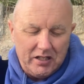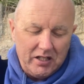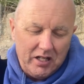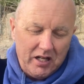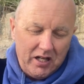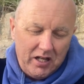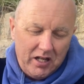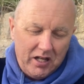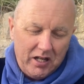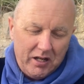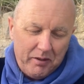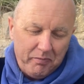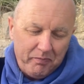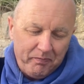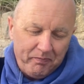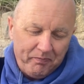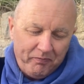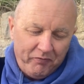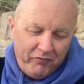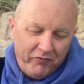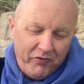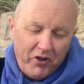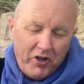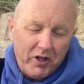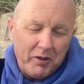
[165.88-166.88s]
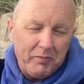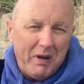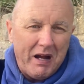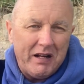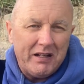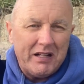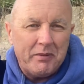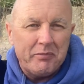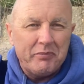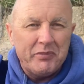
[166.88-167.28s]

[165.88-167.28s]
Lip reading: 30-pound